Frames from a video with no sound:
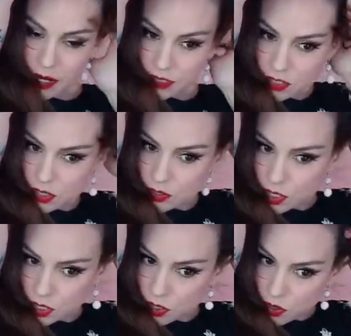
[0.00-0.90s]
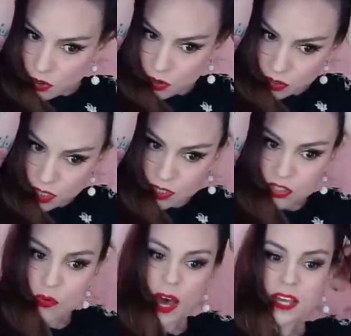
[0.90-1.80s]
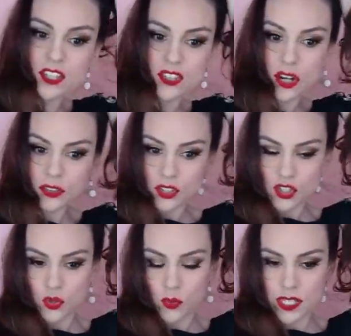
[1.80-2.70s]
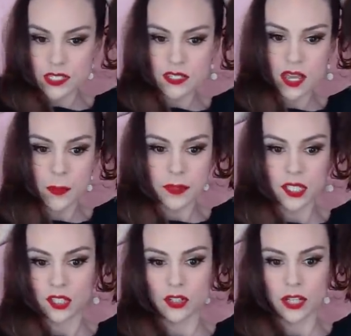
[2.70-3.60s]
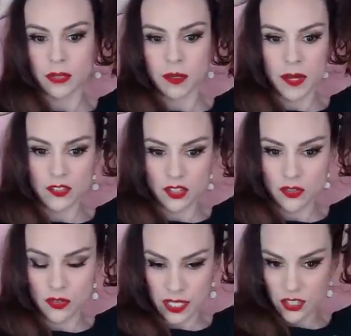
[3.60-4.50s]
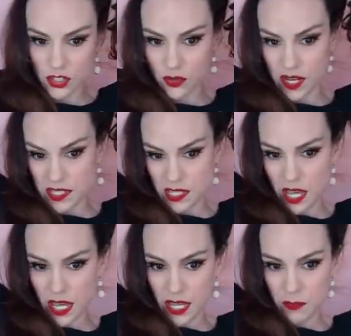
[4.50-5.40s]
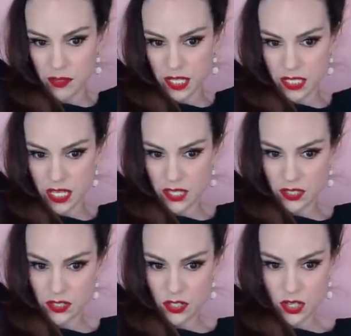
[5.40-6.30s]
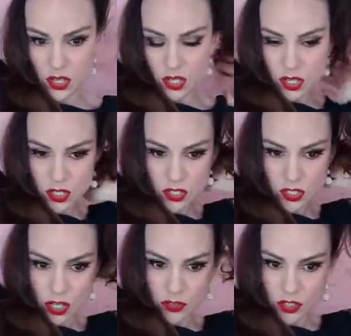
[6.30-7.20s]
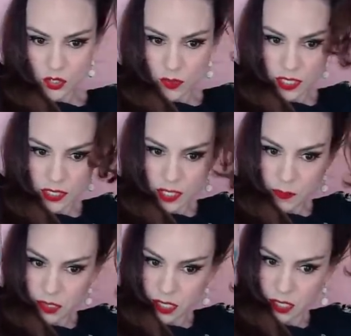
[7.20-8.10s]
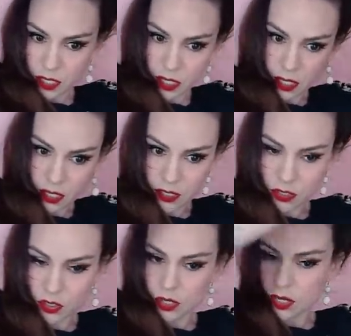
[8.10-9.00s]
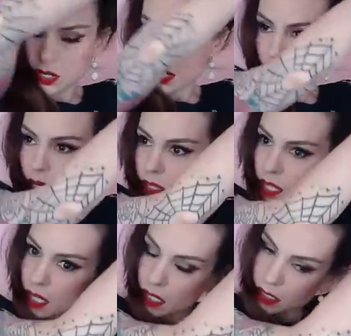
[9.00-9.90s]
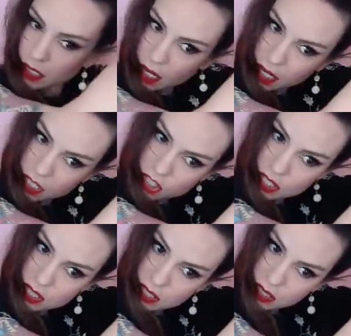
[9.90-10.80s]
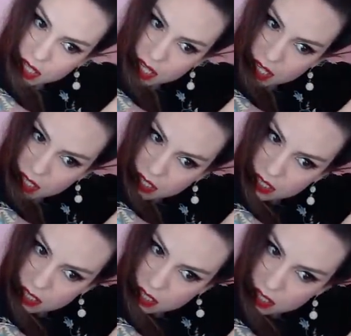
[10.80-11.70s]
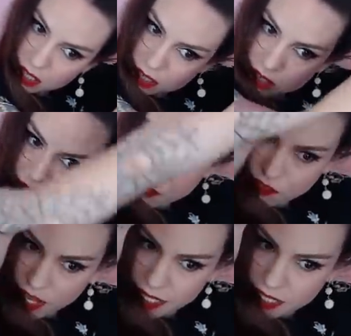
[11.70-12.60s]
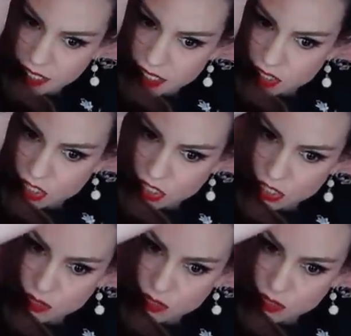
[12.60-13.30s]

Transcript: All right. So you're going to hold, so I start the twists up here. Like I'm about to do like these crazy high pigtails. Start the twists up here. And then I just like divide it into